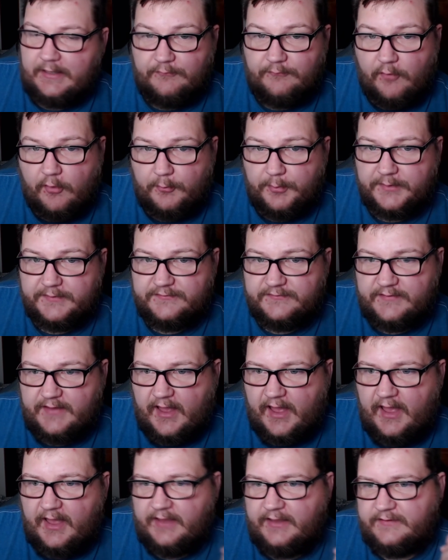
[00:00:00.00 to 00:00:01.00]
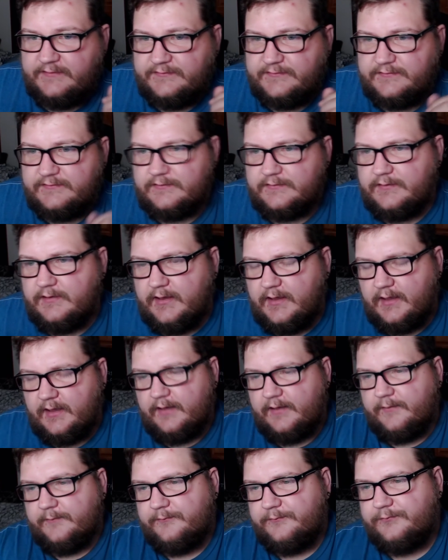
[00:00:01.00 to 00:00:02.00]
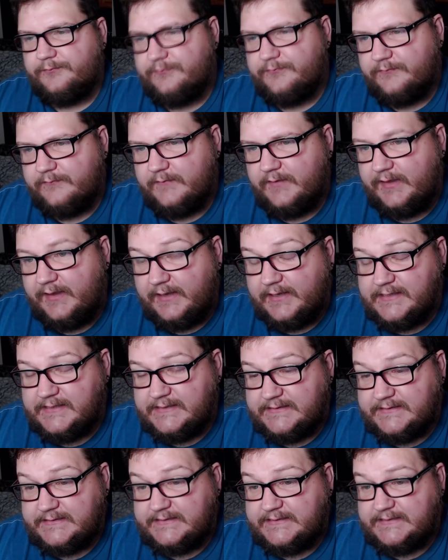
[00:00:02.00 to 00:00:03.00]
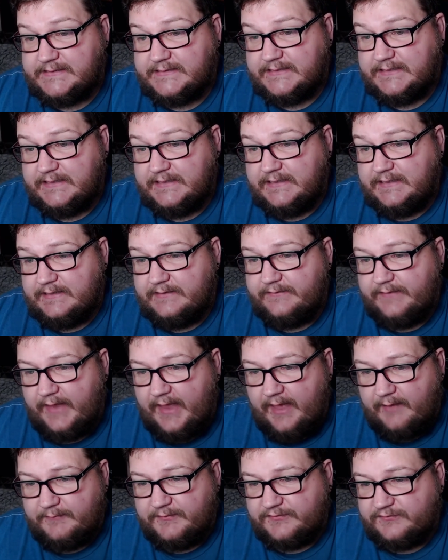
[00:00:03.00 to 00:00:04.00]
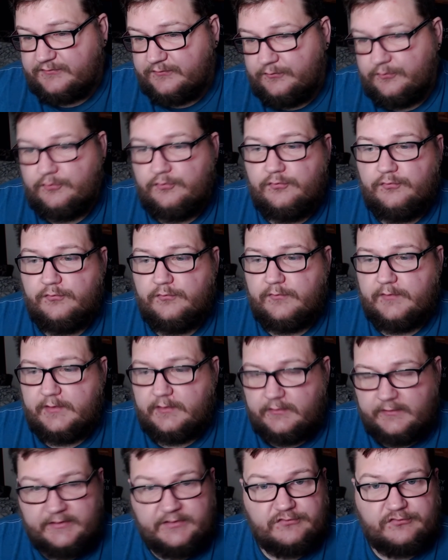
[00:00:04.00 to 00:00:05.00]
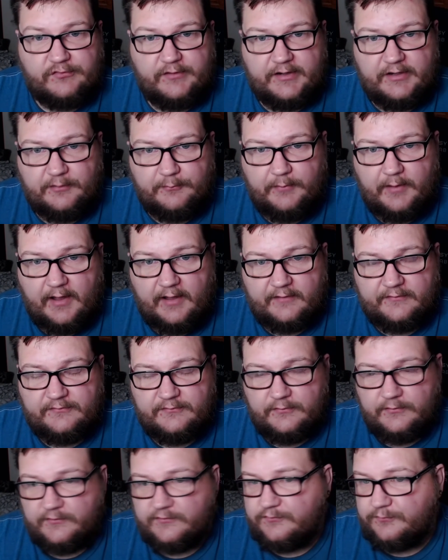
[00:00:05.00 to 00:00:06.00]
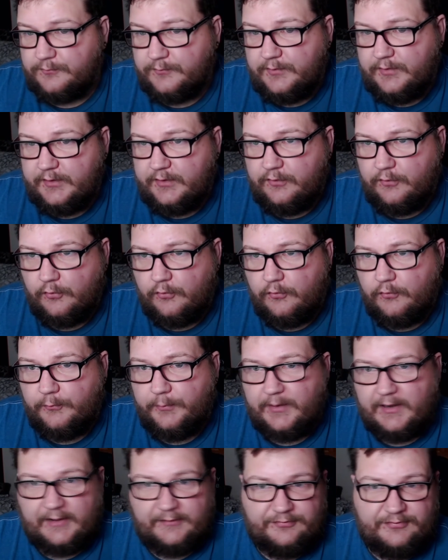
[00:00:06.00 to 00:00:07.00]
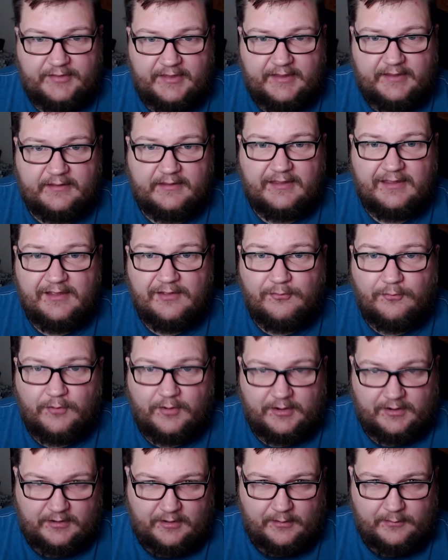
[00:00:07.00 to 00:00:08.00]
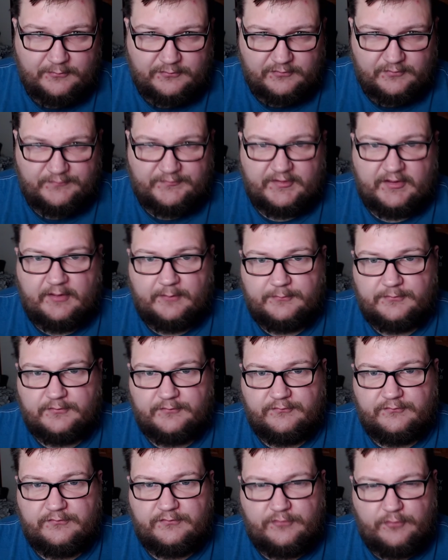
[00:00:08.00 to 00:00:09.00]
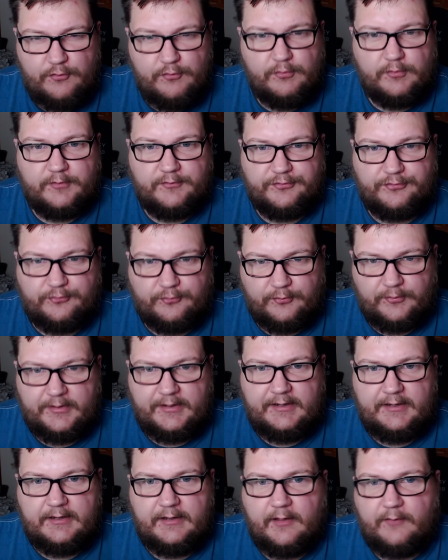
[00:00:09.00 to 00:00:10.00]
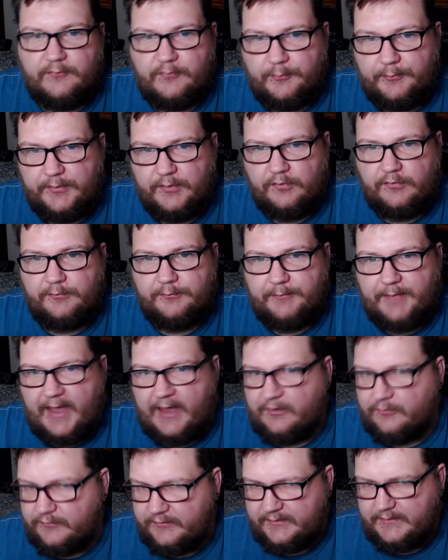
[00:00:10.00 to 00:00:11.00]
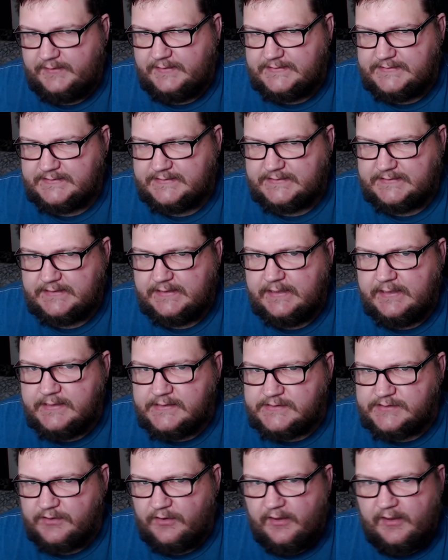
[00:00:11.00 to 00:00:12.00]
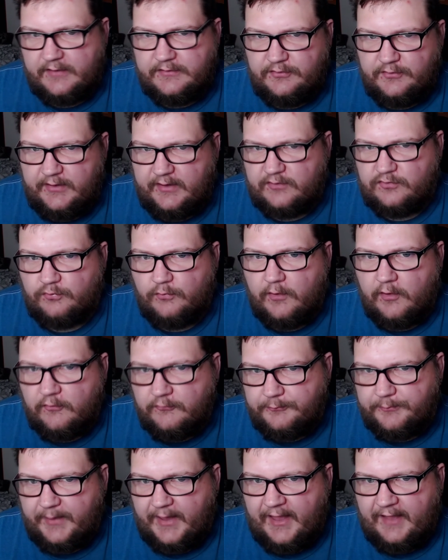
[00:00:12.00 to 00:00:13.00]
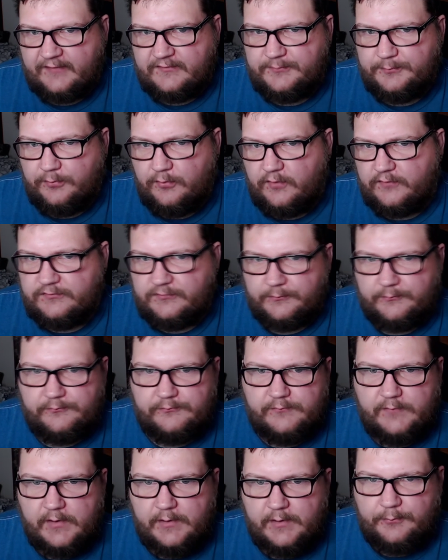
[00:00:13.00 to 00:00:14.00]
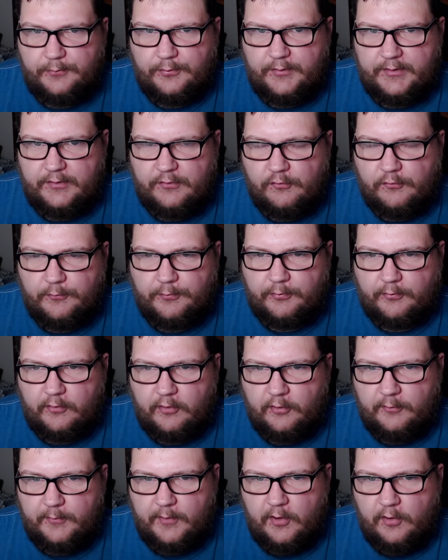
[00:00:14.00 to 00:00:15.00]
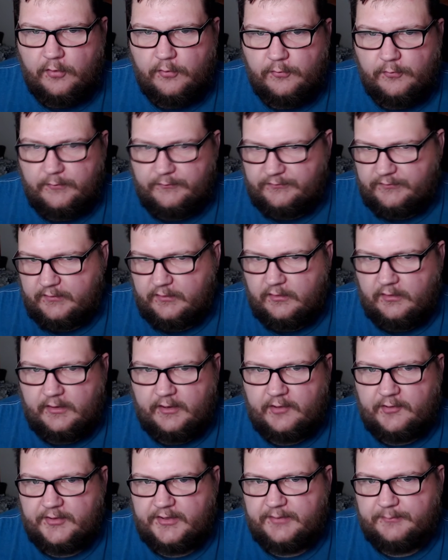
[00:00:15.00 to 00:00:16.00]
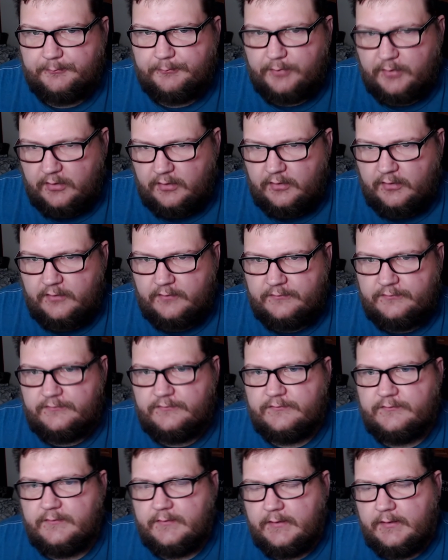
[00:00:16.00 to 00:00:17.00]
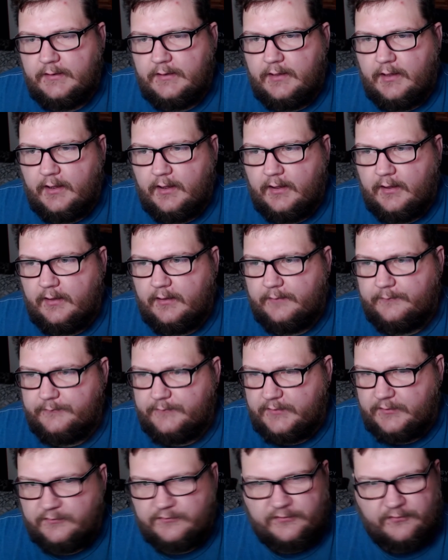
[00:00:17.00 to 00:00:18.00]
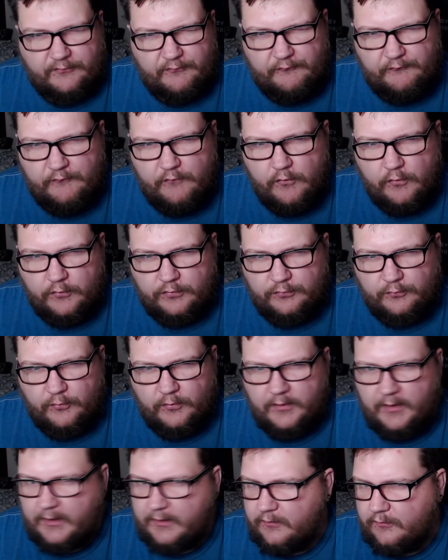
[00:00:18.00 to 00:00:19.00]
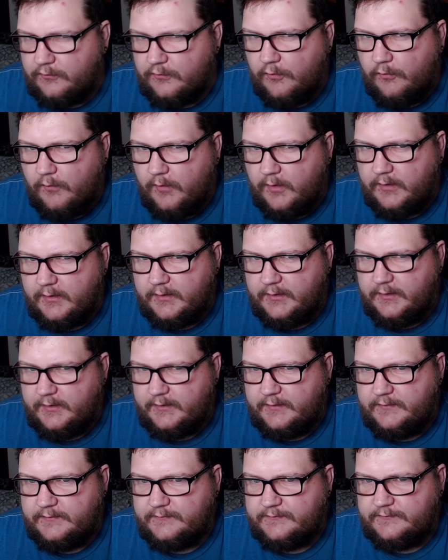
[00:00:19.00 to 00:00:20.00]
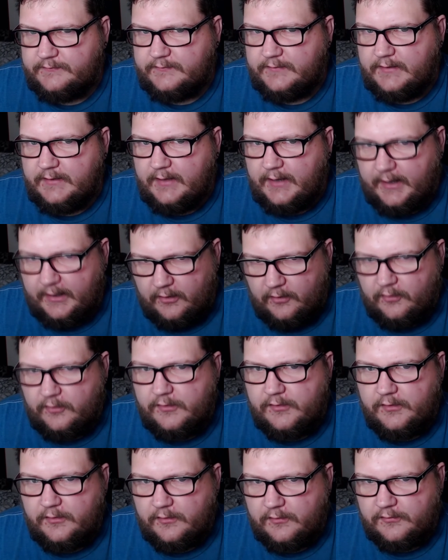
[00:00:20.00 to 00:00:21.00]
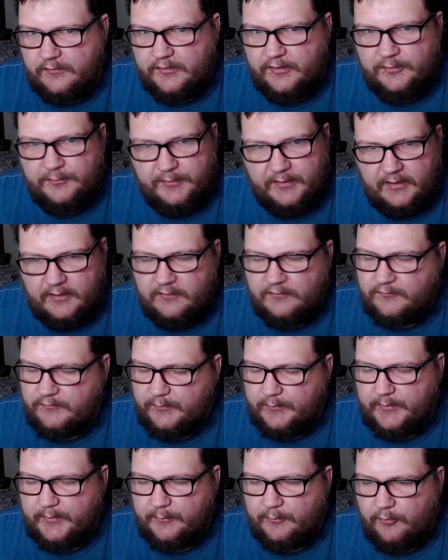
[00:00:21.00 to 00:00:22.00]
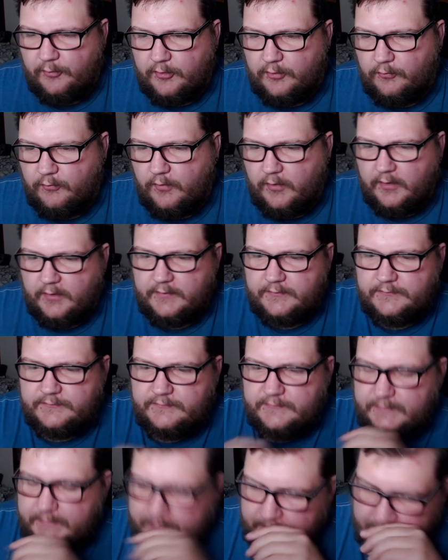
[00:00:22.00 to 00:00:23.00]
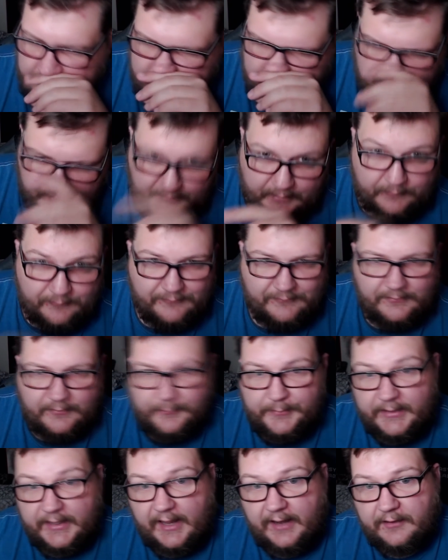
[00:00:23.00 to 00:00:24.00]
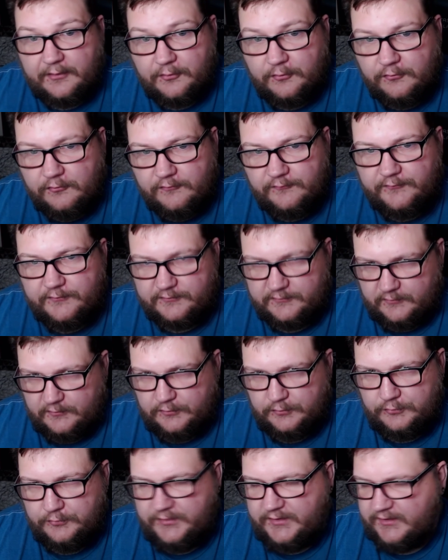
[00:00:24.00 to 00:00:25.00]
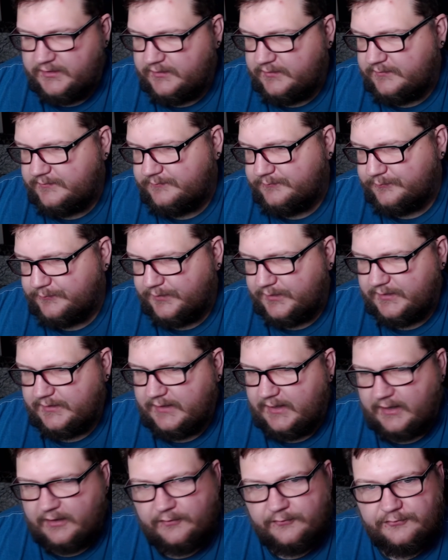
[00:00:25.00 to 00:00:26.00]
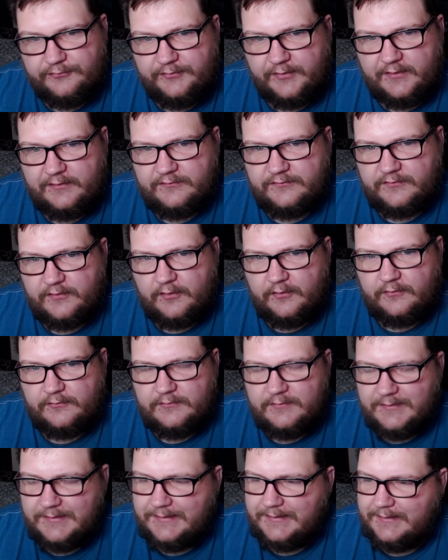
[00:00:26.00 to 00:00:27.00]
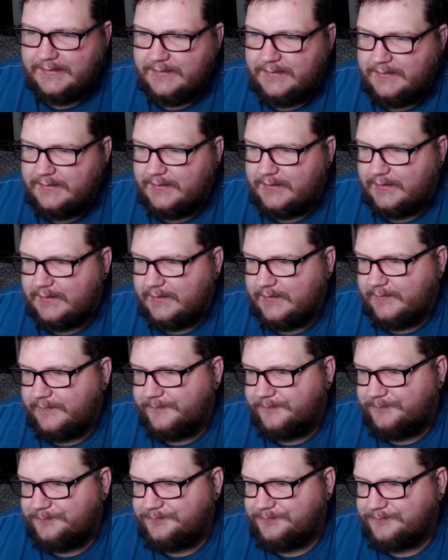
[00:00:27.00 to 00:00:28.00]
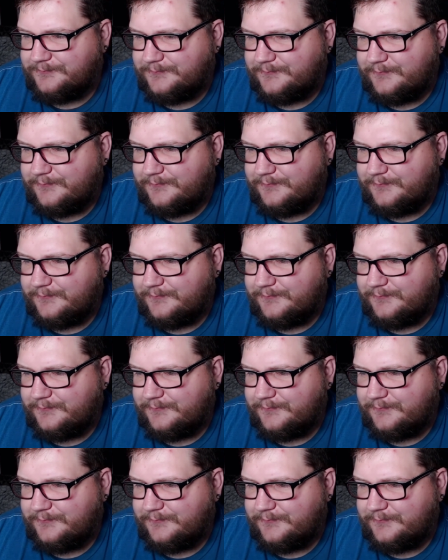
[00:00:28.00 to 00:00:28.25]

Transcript: Evolving Skies um, is they have this new Elite Trainer box. It looks really cool, but I think what it comes with, it comes with two or three of the build and battle kits. So you get 12 packs plus a pretty cool promo with the Galarian birds. Um, there's a fourth one. I don't know what it is. I heard it earlier, but I don't remember what it was. Uh, it'd be kind of cool if it was a Lugia, but I don't think so. Um,